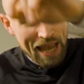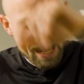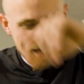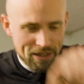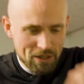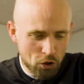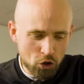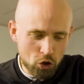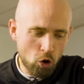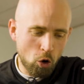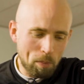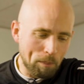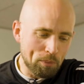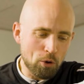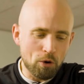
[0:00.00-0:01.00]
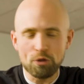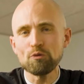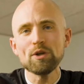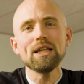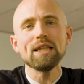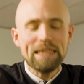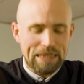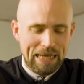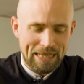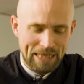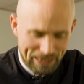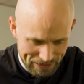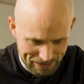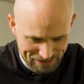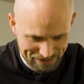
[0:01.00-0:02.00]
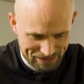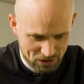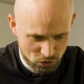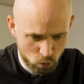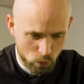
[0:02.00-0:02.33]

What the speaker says: and the Copa Pure 3 Elite laceless,